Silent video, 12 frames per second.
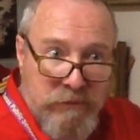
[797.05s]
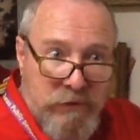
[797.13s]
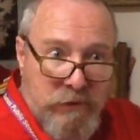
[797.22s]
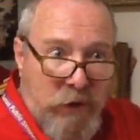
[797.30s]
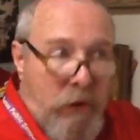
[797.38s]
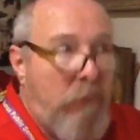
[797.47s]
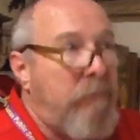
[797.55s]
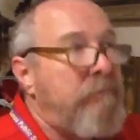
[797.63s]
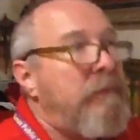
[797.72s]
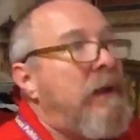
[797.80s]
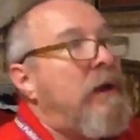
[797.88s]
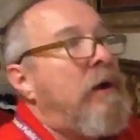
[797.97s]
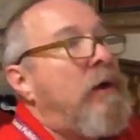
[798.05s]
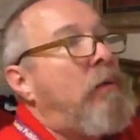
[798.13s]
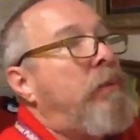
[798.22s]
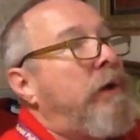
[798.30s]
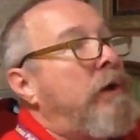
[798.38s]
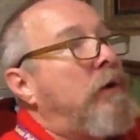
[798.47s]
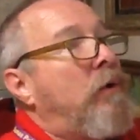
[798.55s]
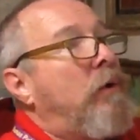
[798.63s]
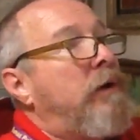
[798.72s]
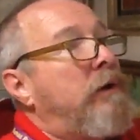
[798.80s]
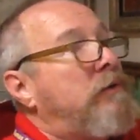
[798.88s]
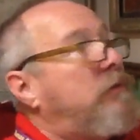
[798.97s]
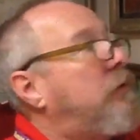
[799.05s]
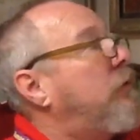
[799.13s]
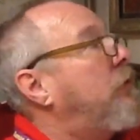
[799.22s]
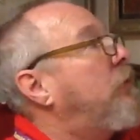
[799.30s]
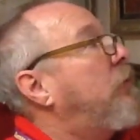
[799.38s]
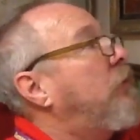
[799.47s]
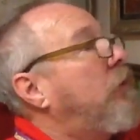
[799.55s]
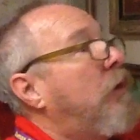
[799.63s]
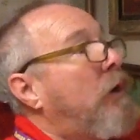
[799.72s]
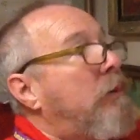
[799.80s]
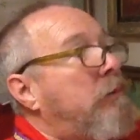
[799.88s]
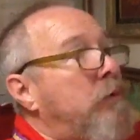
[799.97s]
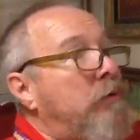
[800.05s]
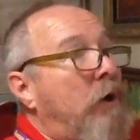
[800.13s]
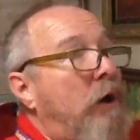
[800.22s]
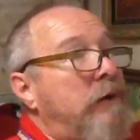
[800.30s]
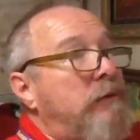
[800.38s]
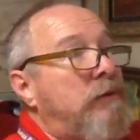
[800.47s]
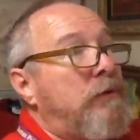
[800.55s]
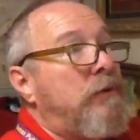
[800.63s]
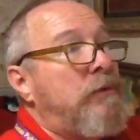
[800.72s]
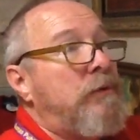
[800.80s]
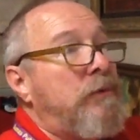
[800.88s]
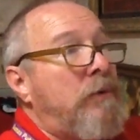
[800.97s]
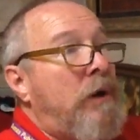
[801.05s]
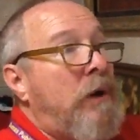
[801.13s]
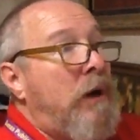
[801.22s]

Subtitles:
So we're going to move on to